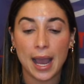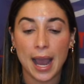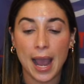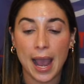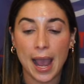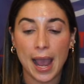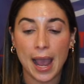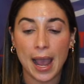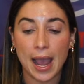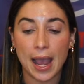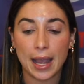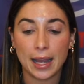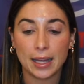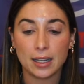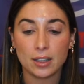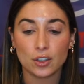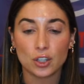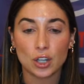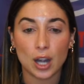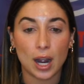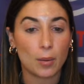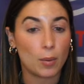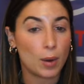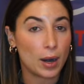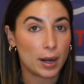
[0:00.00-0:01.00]
and
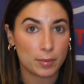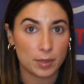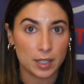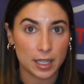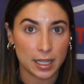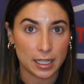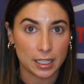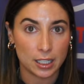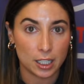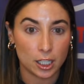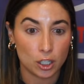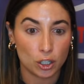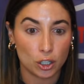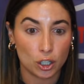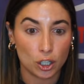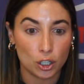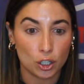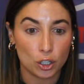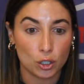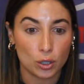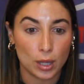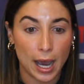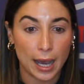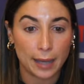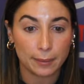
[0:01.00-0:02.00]
I want him to continue to
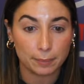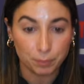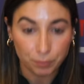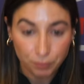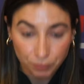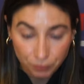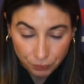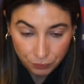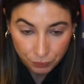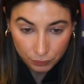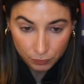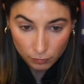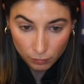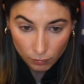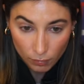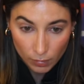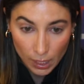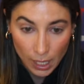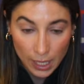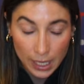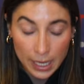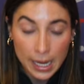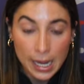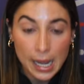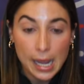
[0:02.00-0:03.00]
do that.
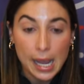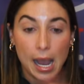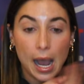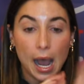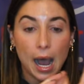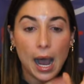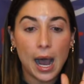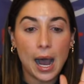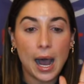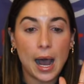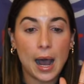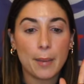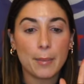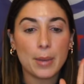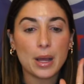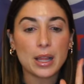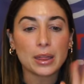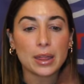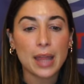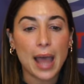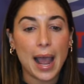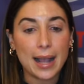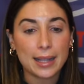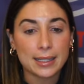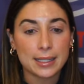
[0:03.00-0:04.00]

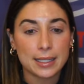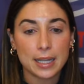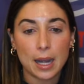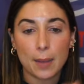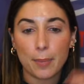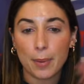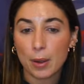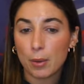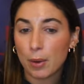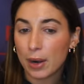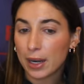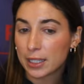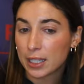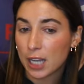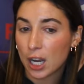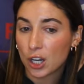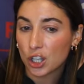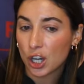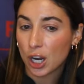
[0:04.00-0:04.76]
Last up, I want to touch